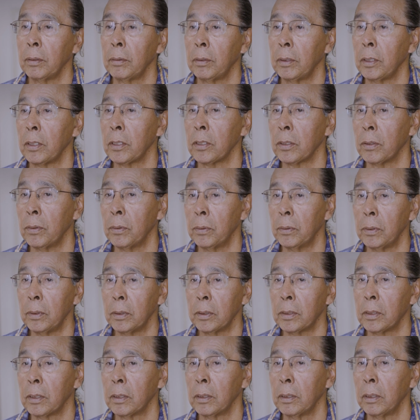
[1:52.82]
the
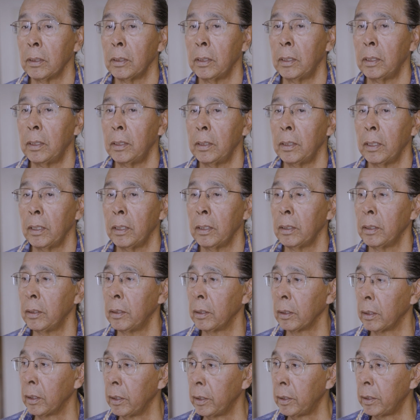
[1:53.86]
schools and the
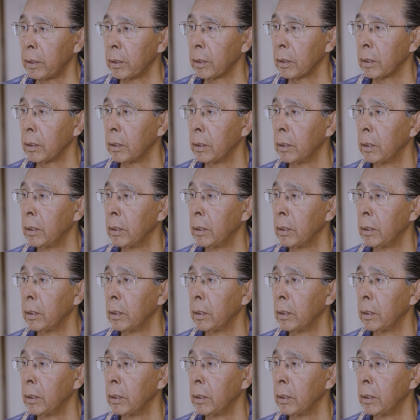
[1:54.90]
clinic